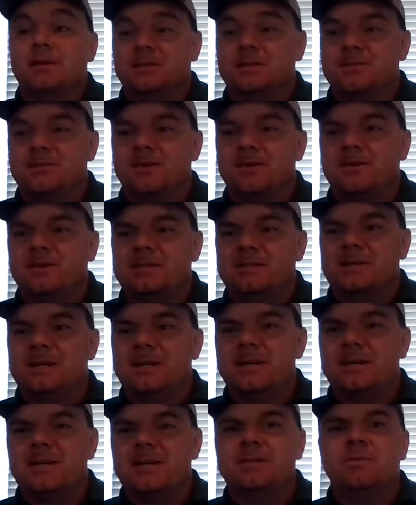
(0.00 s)
The smaller
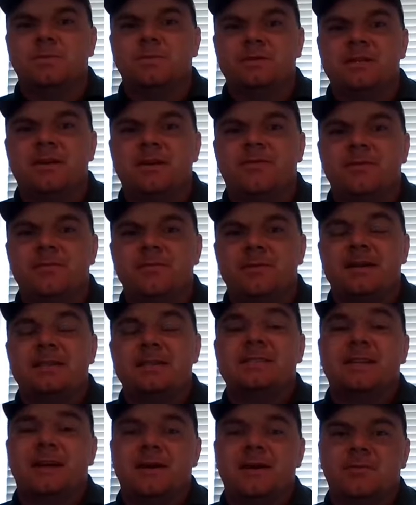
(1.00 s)
size would definitely
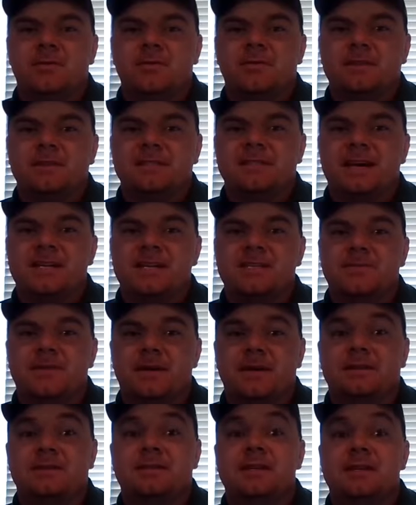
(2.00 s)
make several of its
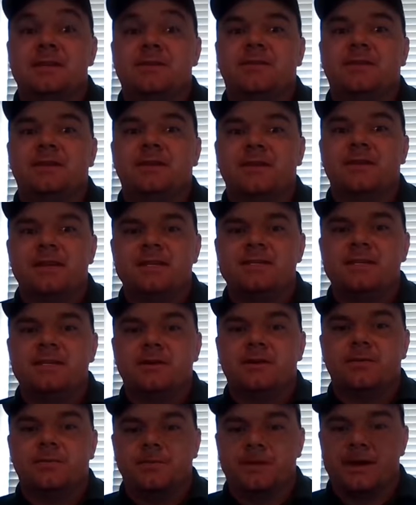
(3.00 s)
aspects significantly
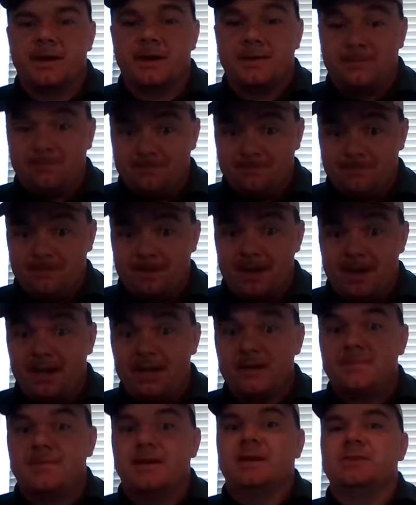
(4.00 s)
easier. Like,
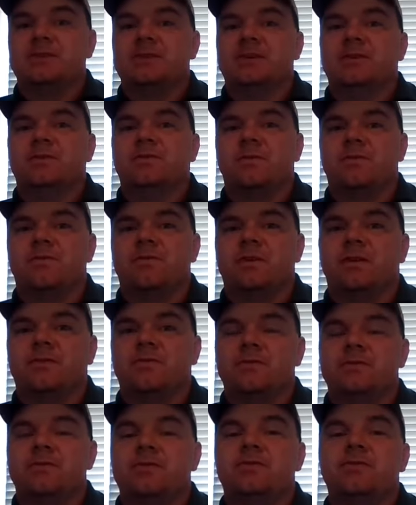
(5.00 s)
I can imagine a dwarf
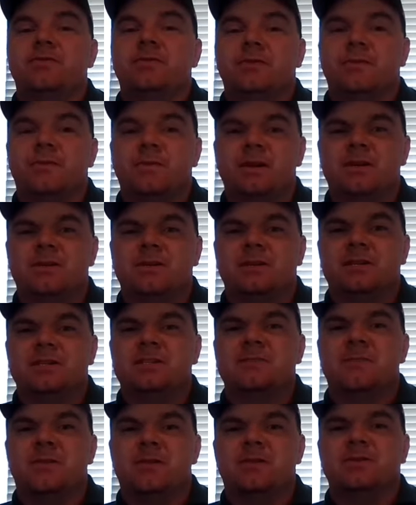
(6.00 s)
elephant doing well
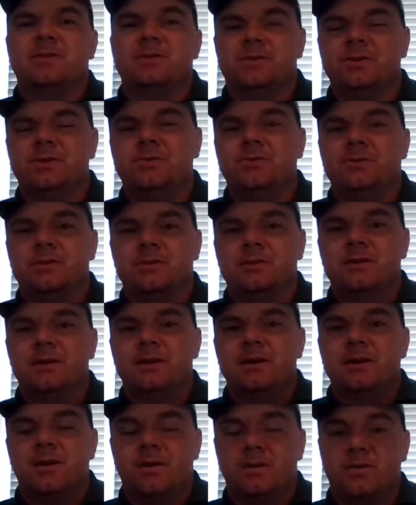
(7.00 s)
in a small zoo,
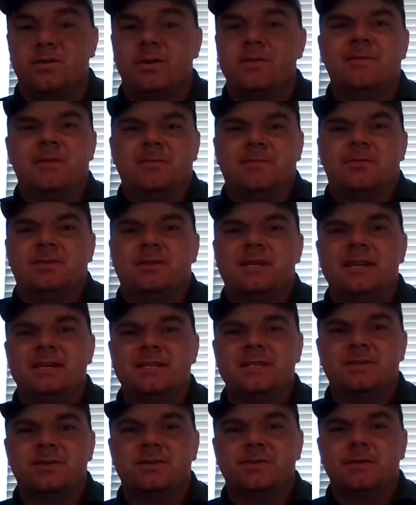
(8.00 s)
or even a
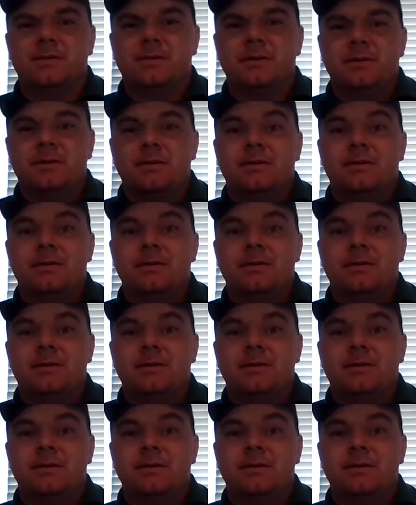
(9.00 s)
boutique zoo.